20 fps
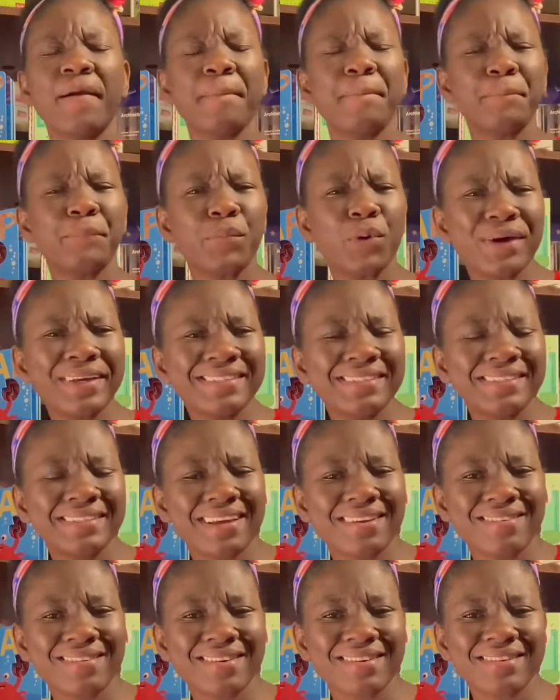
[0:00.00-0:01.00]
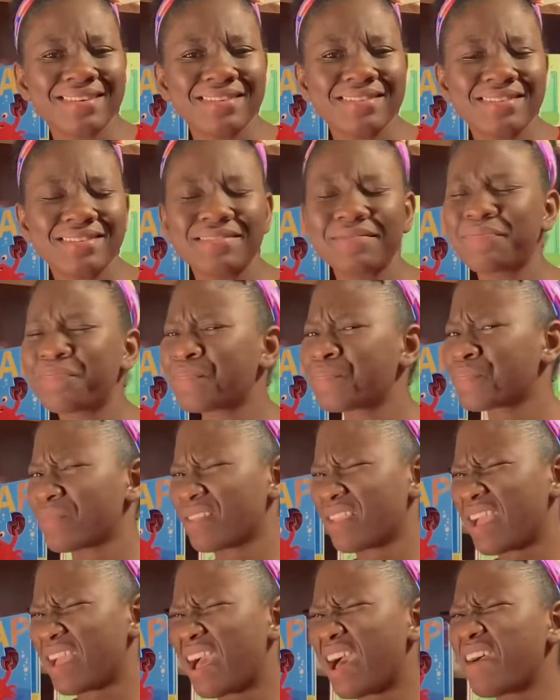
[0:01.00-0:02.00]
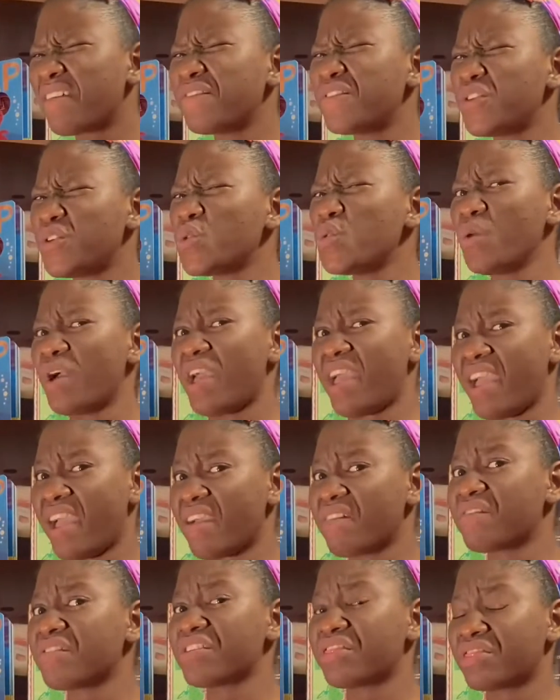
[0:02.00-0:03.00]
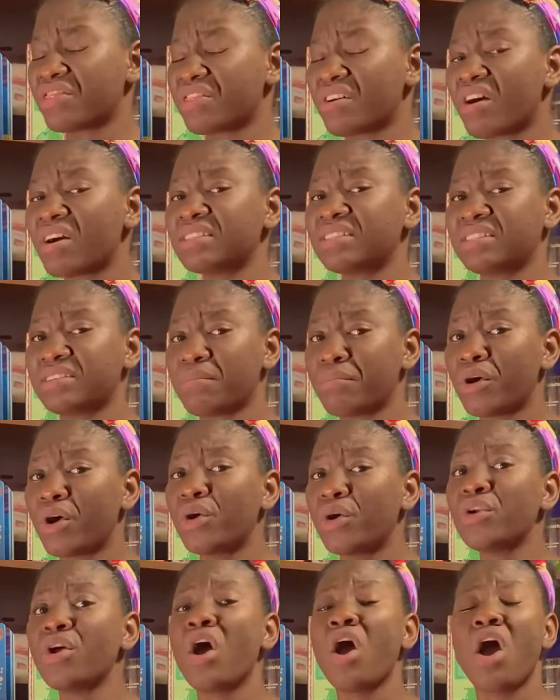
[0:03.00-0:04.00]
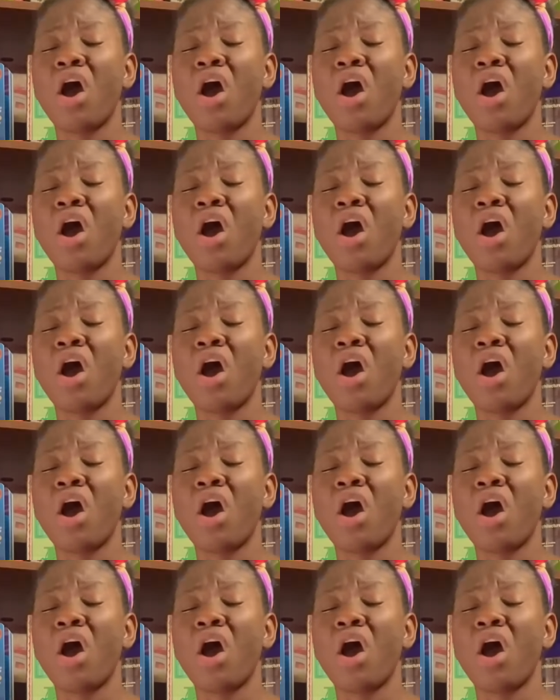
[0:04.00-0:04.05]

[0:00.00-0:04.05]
Boys and girls, have you ever thought about